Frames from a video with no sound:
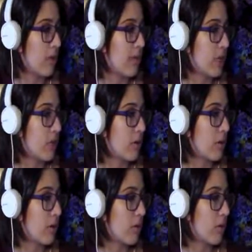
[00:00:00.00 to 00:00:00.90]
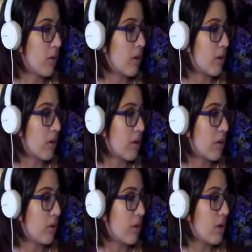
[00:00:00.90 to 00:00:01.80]
Come on, go, go, go, go, go,
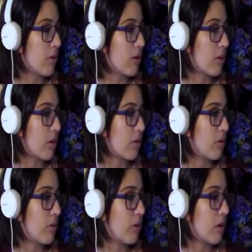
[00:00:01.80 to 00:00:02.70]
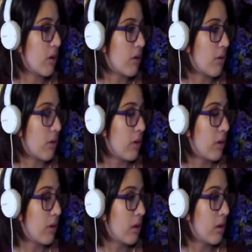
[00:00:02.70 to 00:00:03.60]
go, go, go, go, go, go, go, go.
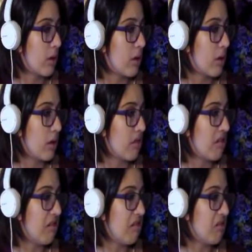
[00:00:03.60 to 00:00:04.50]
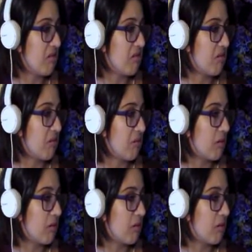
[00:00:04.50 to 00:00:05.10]
Ew.